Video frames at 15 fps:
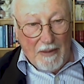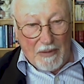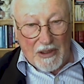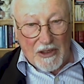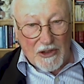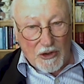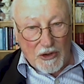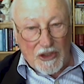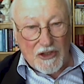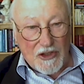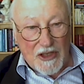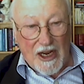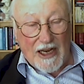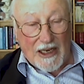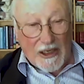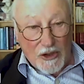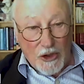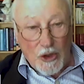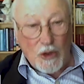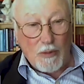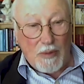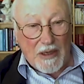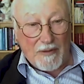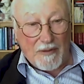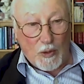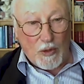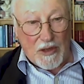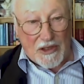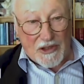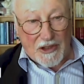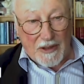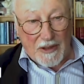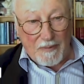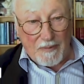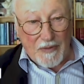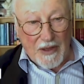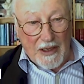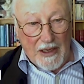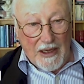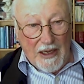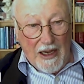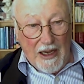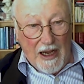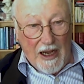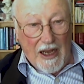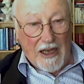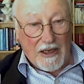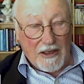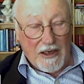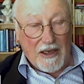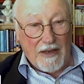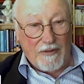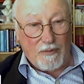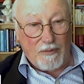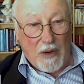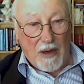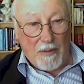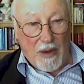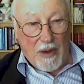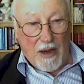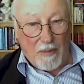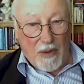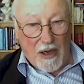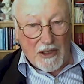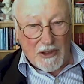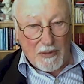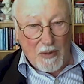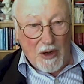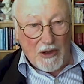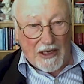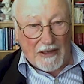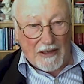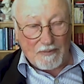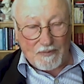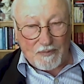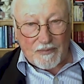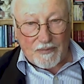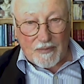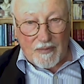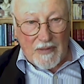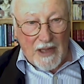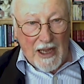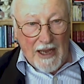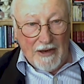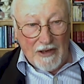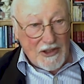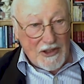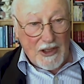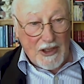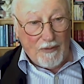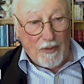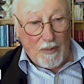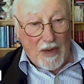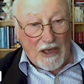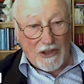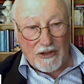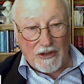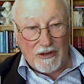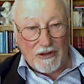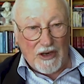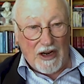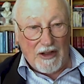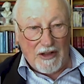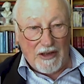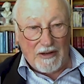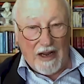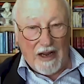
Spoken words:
because you're just taking too big of a risk if by smoking. And this is information, that